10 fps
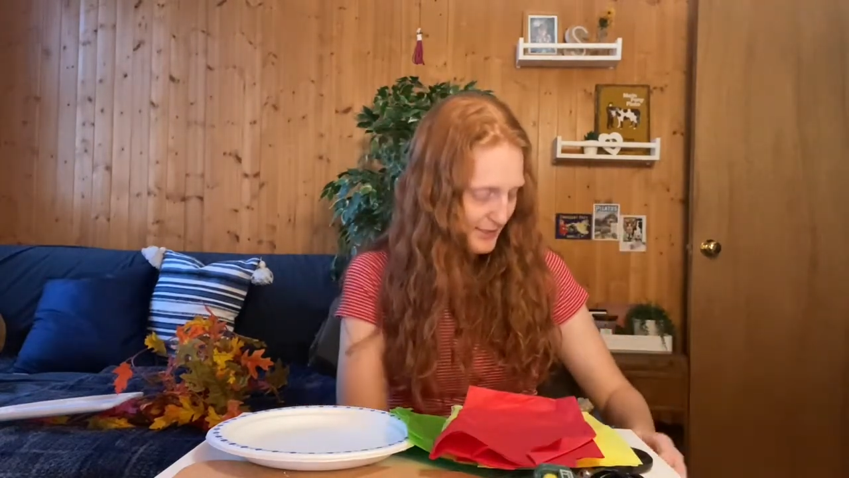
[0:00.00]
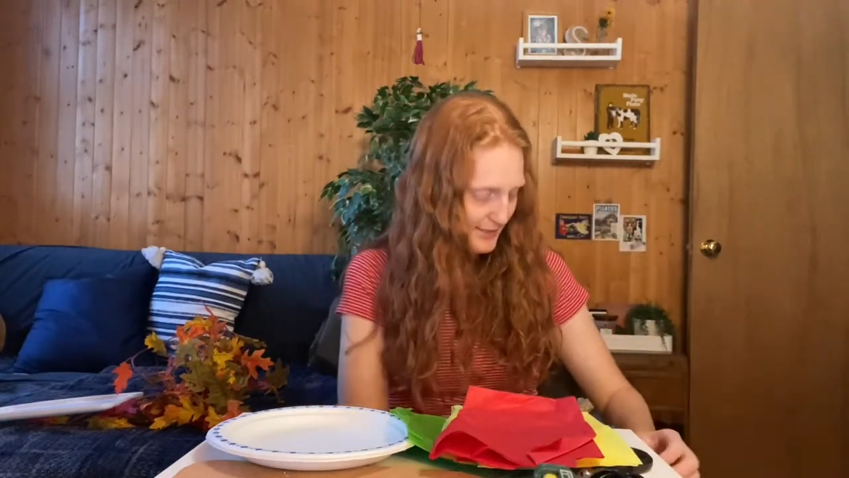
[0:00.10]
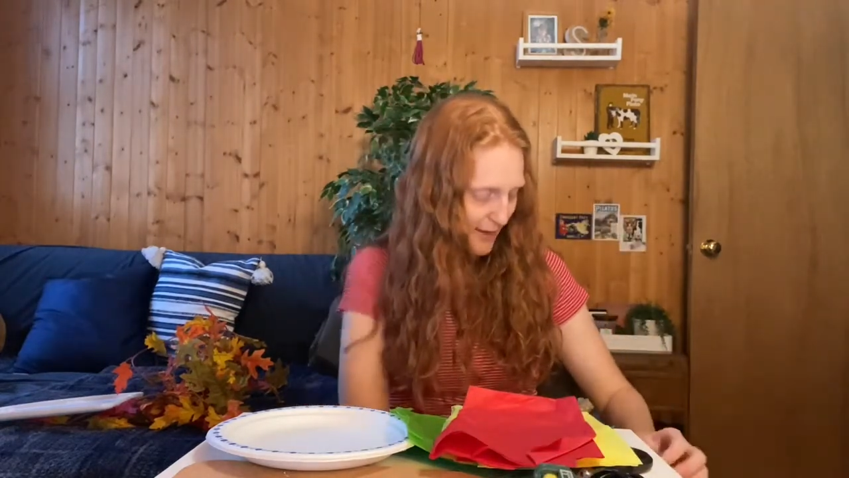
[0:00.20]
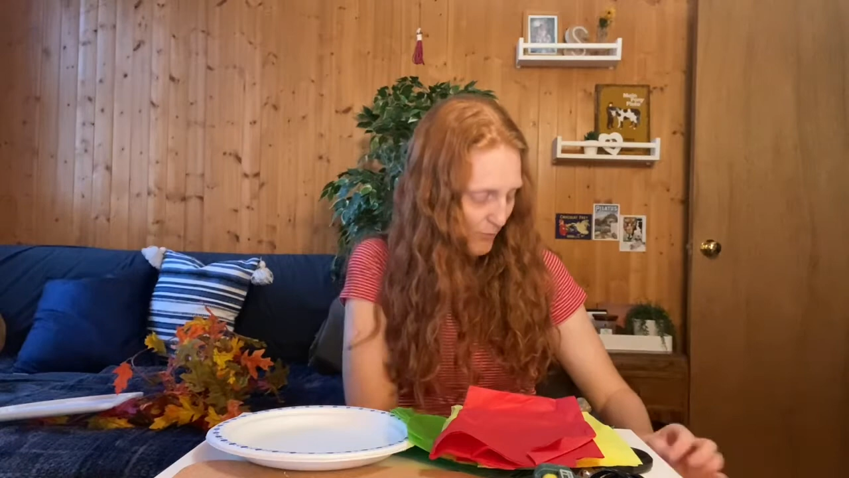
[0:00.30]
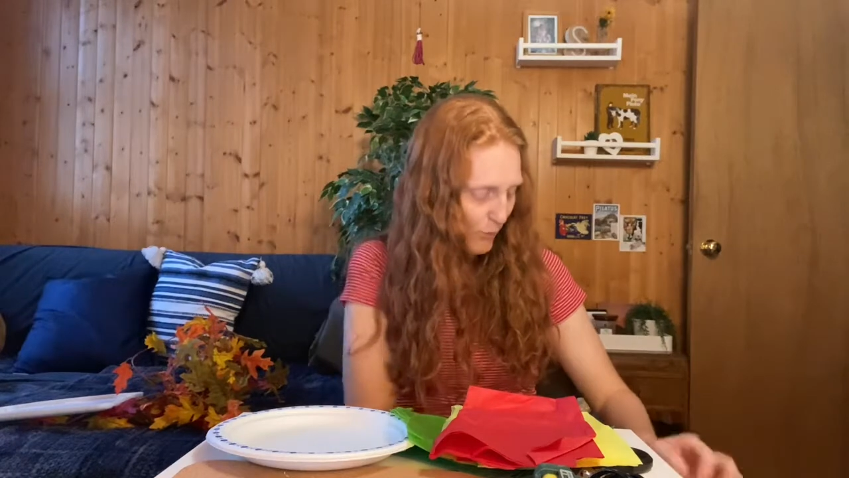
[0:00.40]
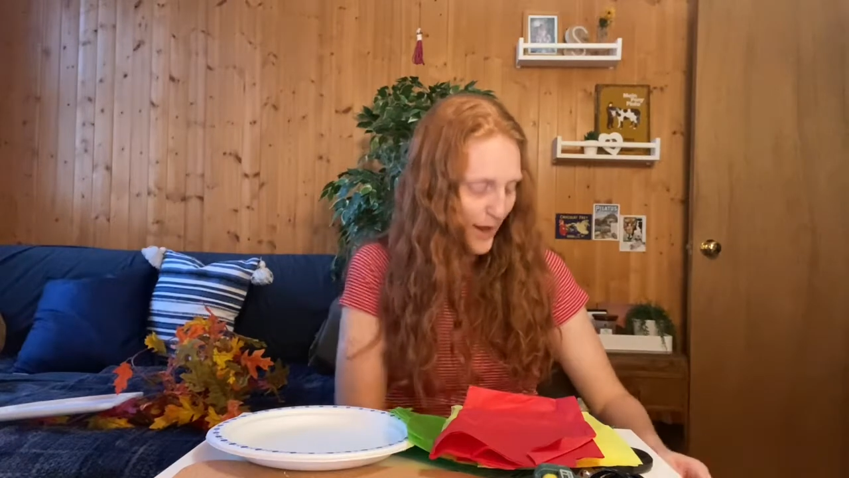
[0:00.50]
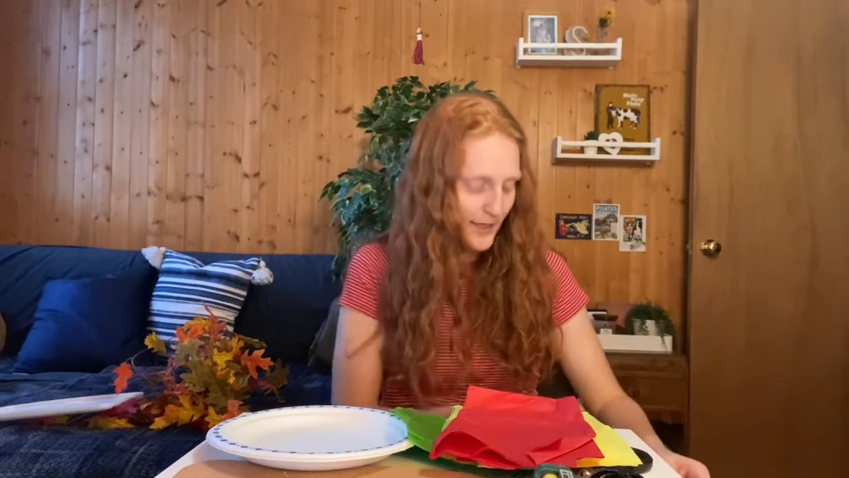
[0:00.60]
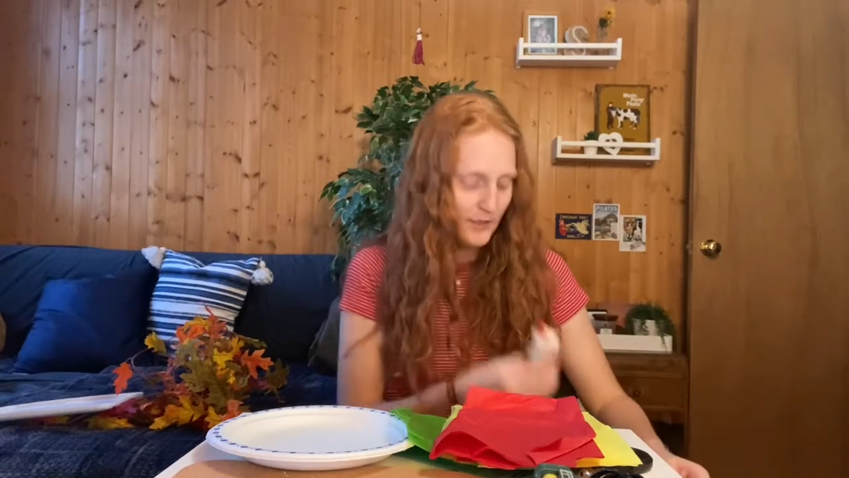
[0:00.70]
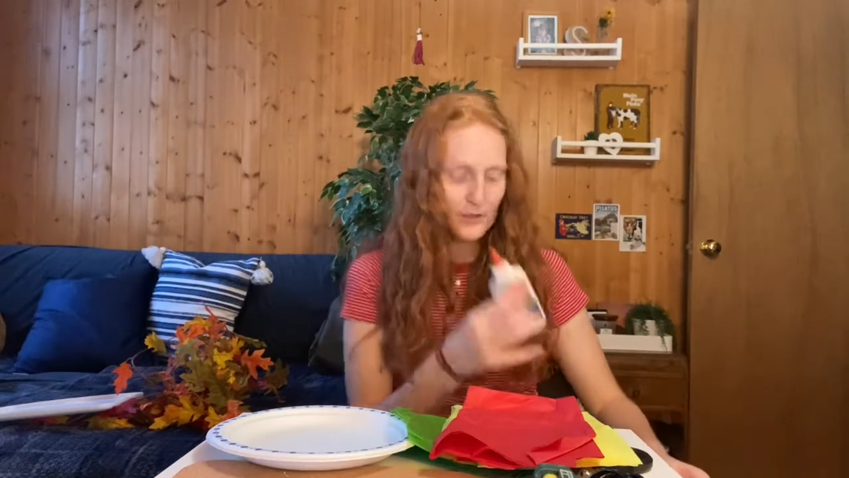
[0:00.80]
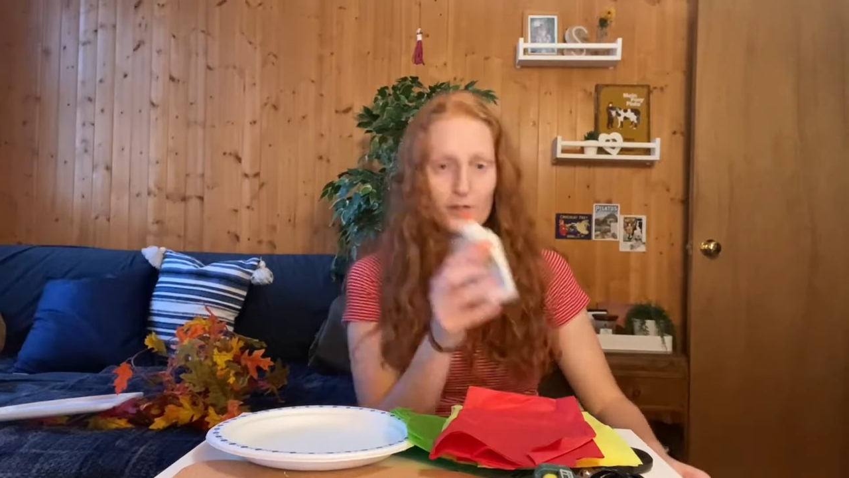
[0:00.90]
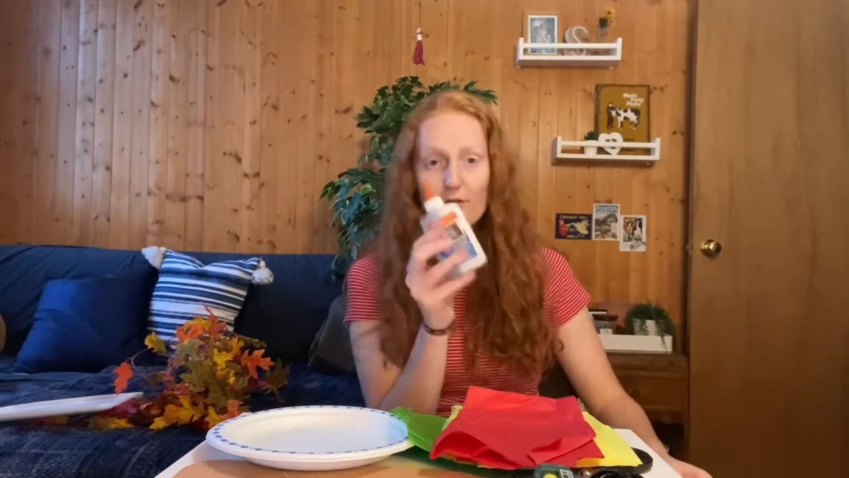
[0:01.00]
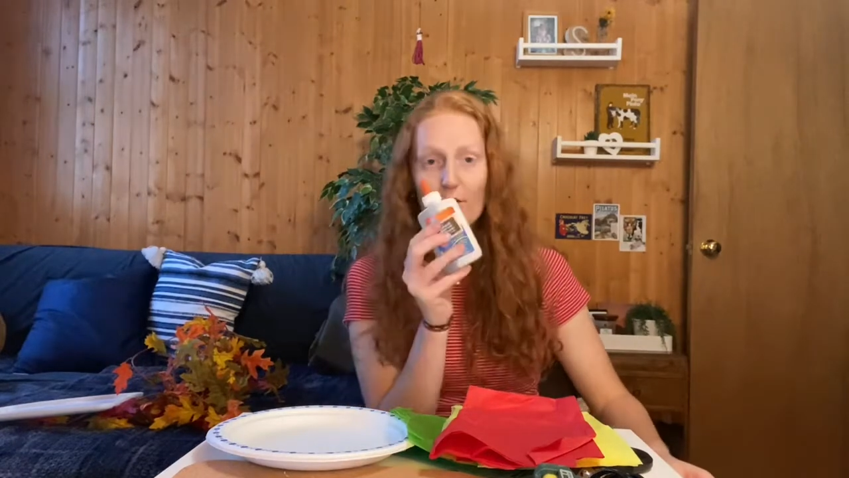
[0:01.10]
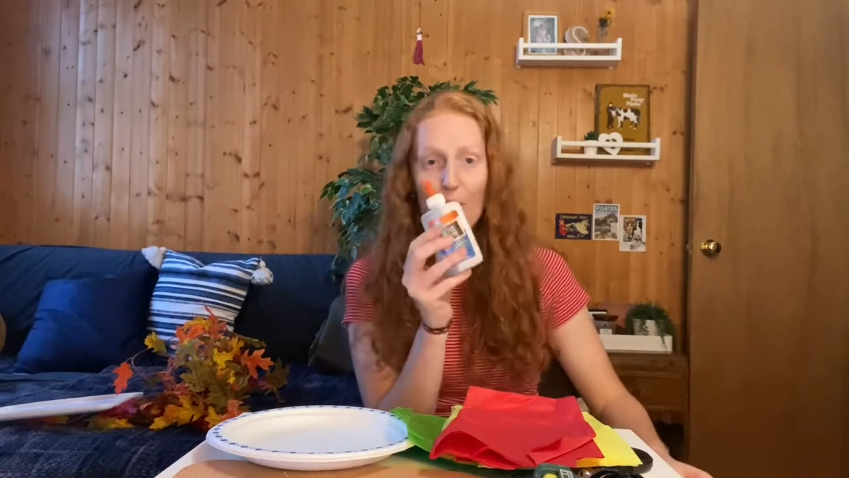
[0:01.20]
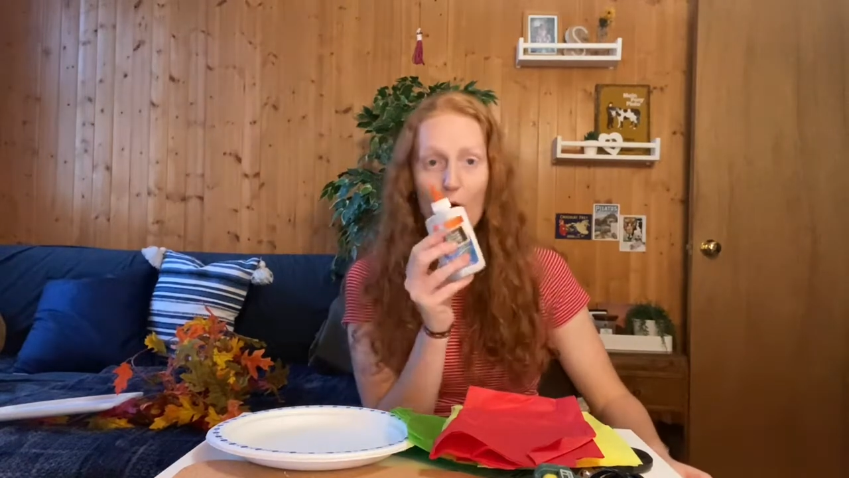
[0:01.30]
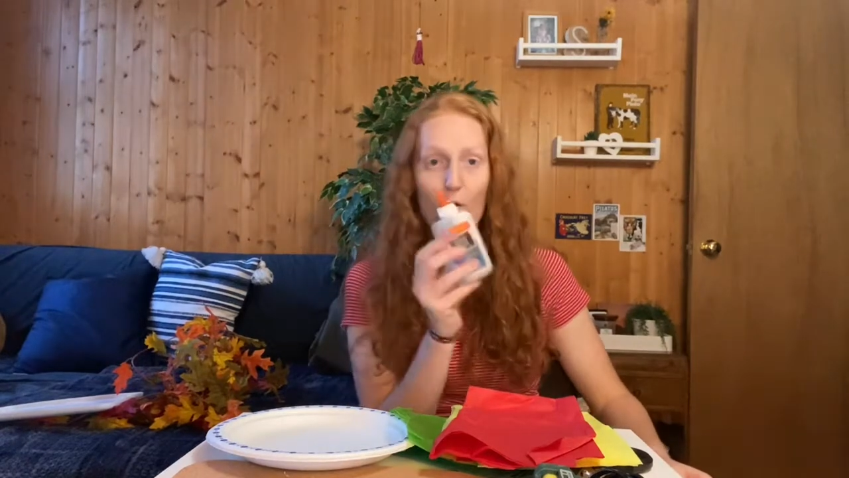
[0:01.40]
some white
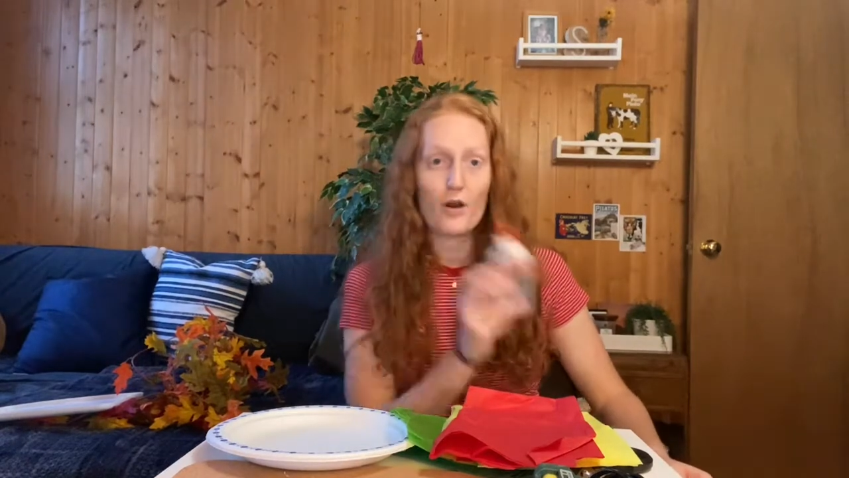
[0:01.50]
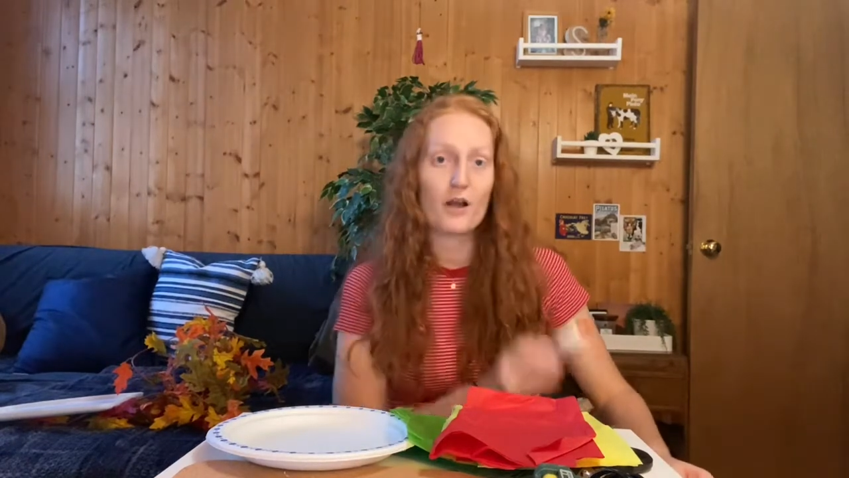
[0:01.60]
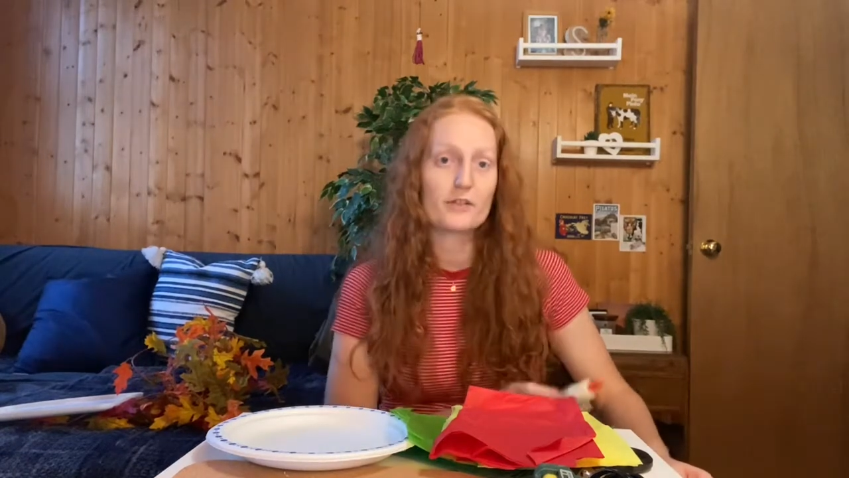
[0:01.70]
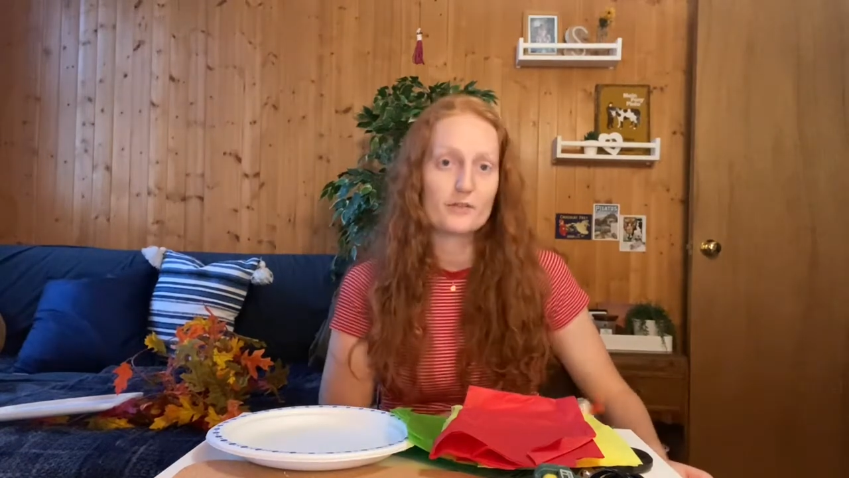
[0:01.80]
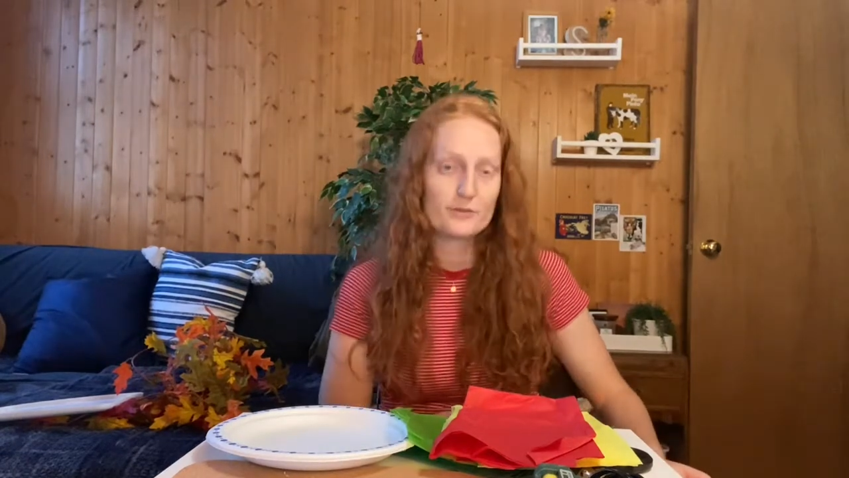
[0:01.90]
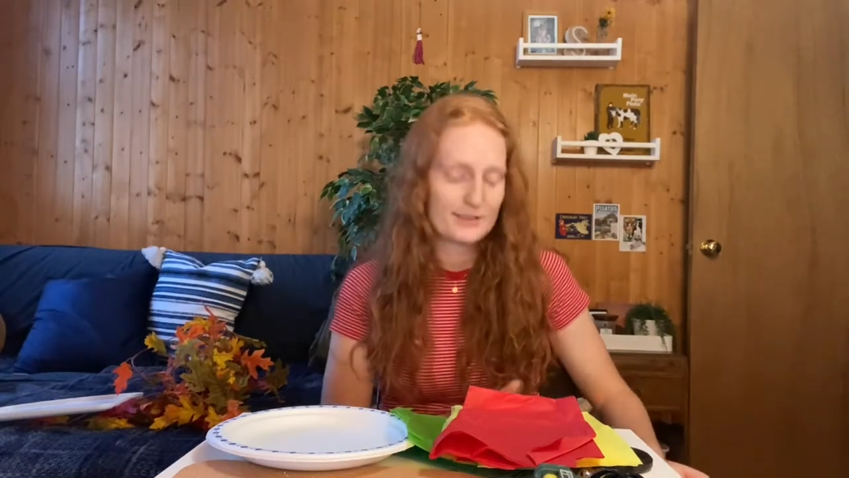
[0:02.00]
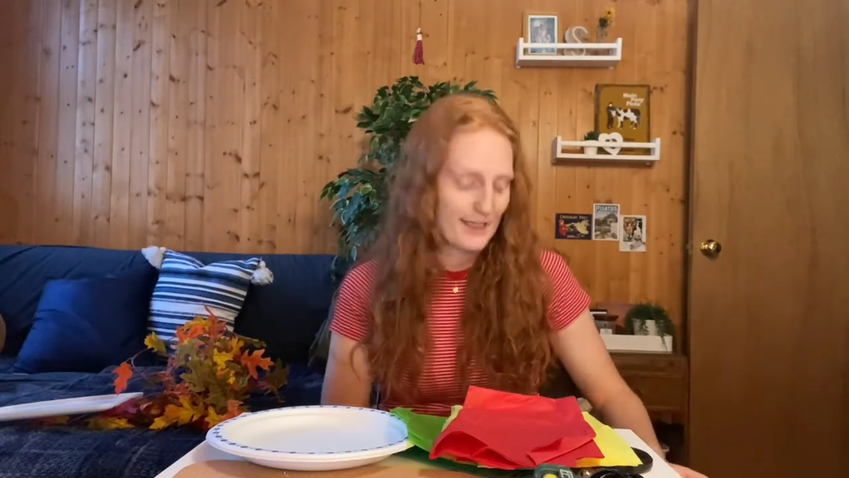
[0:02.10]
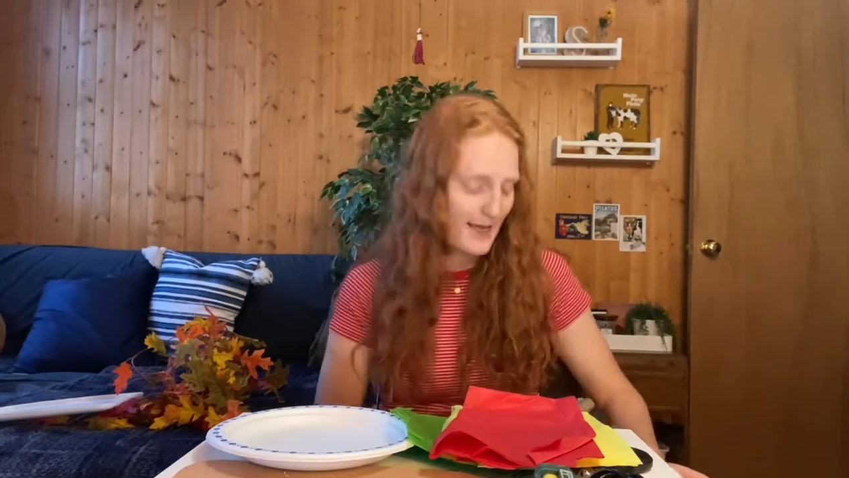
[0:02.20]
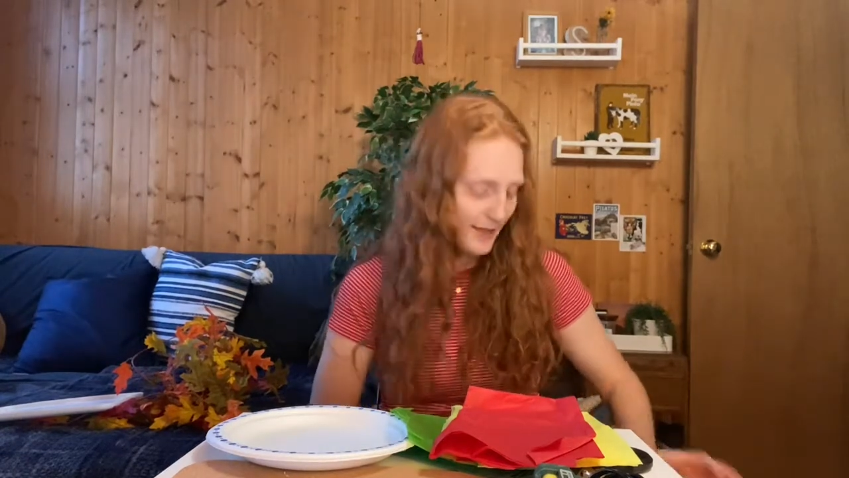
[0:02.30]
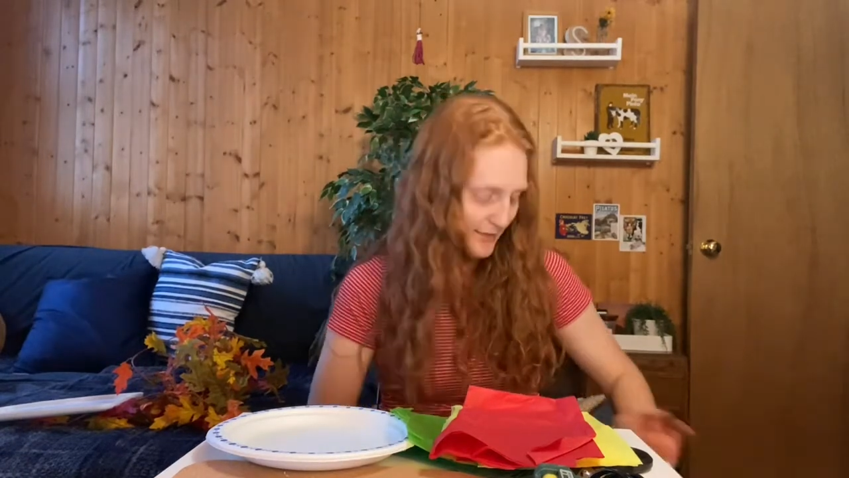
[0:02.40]
glue or a glue stick.